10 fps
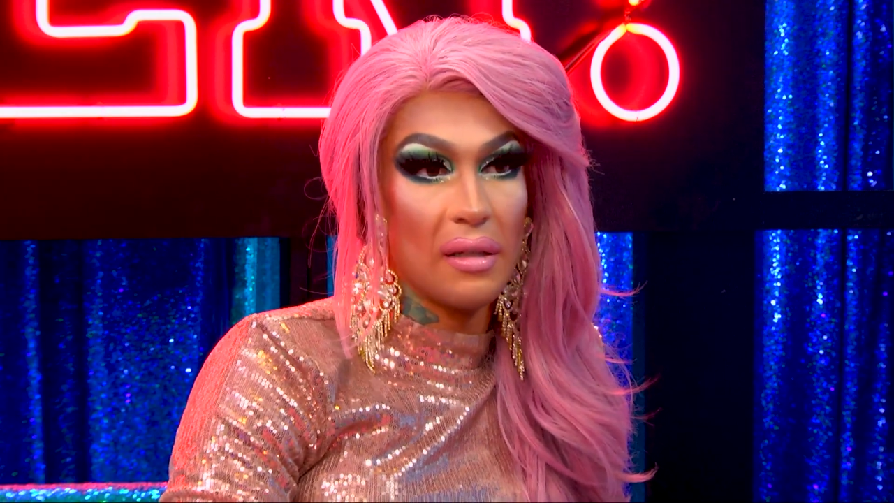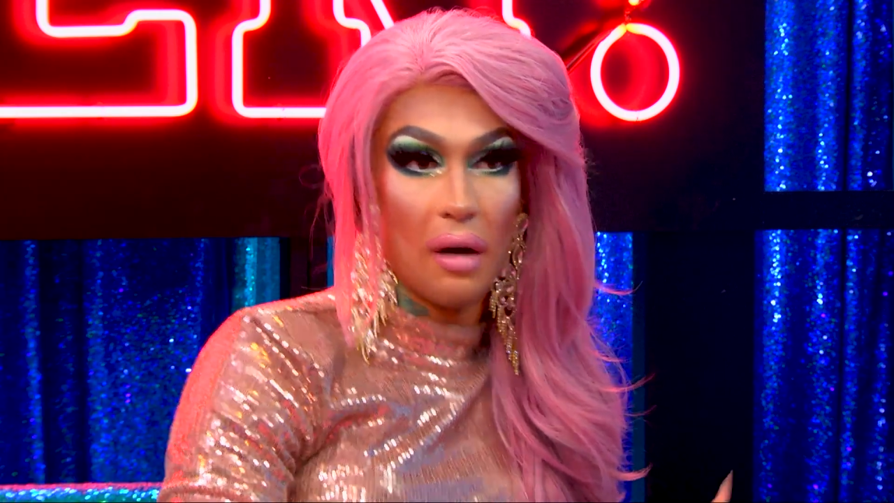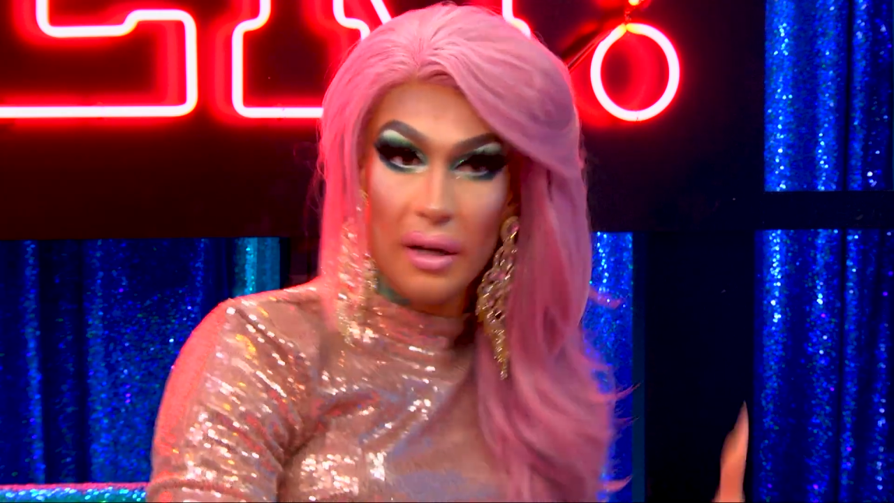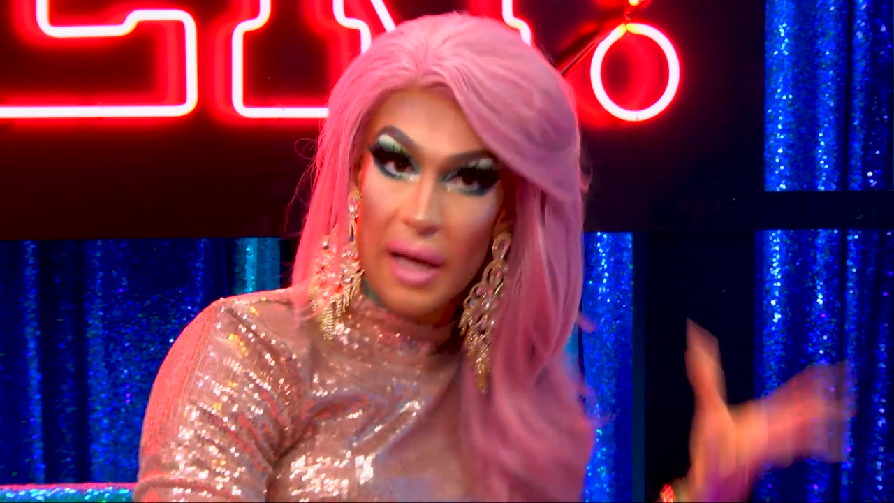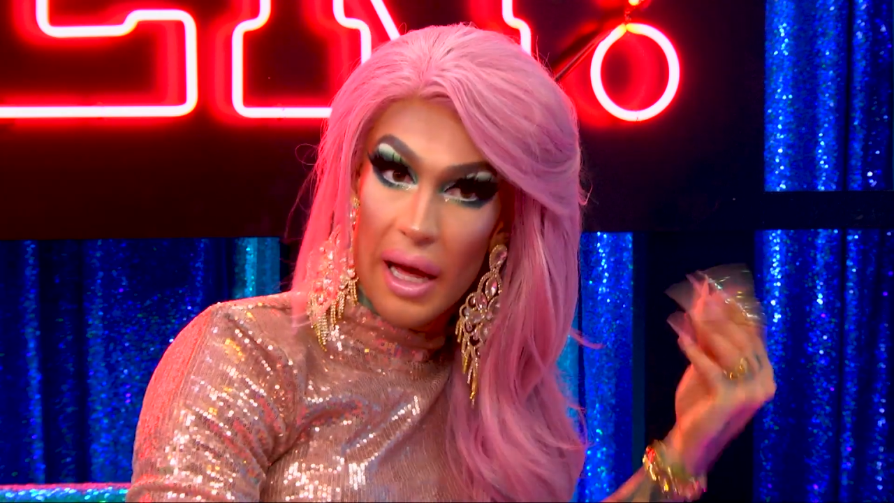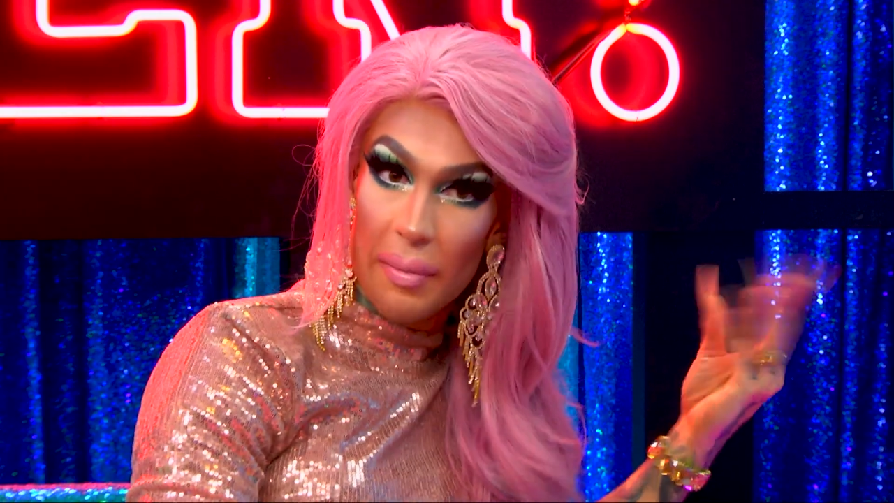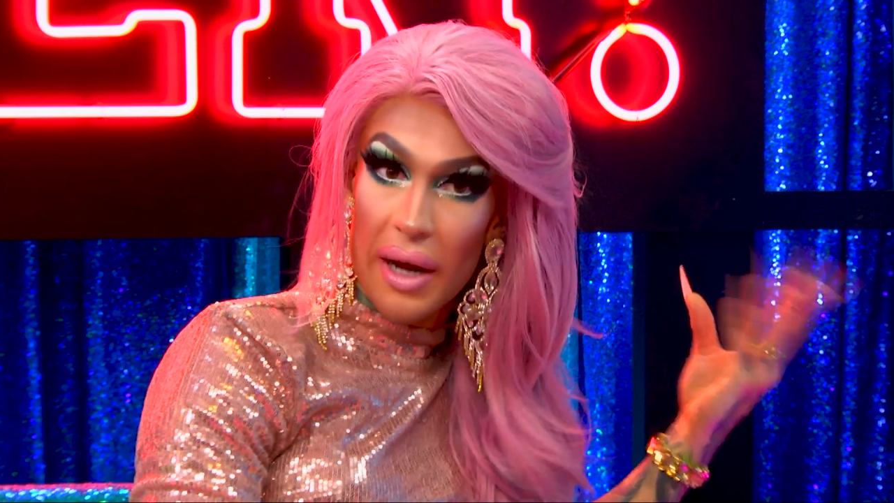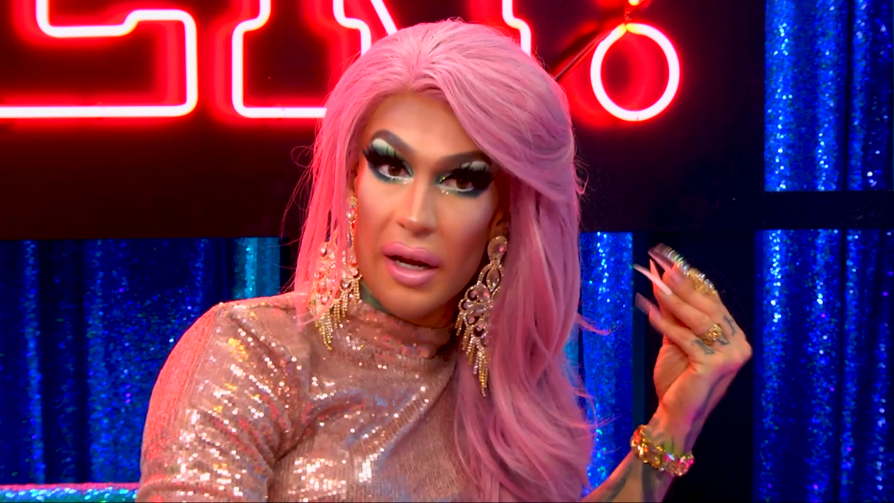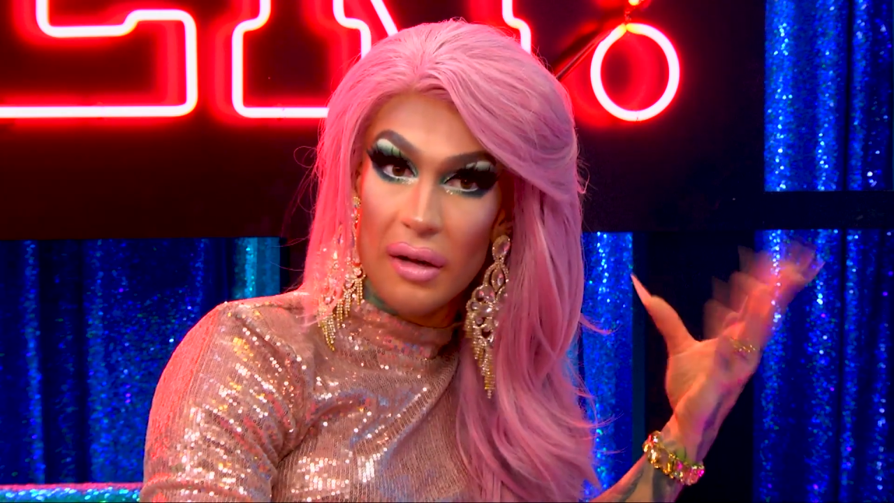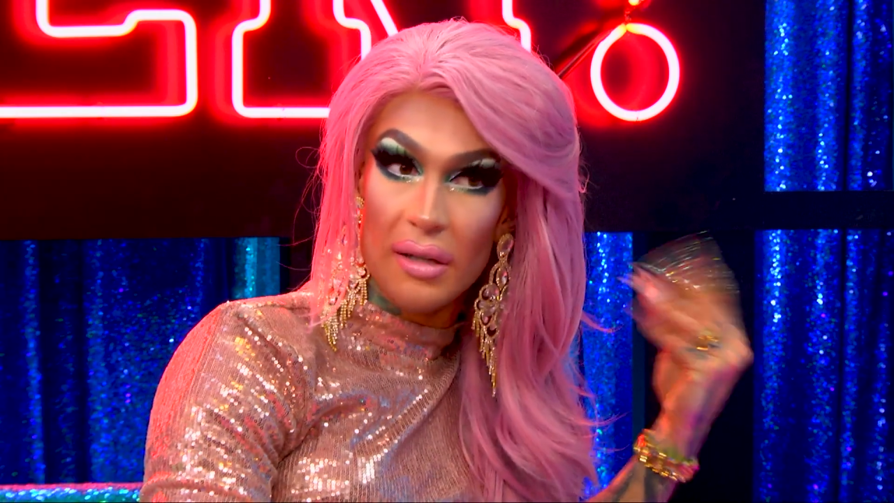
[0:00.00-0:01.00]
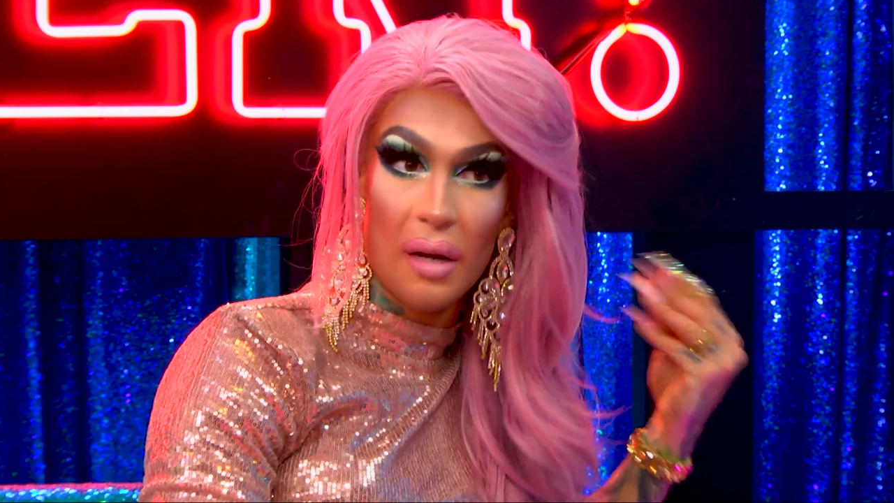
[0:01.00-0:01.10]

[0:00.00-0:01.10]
my talking head back here,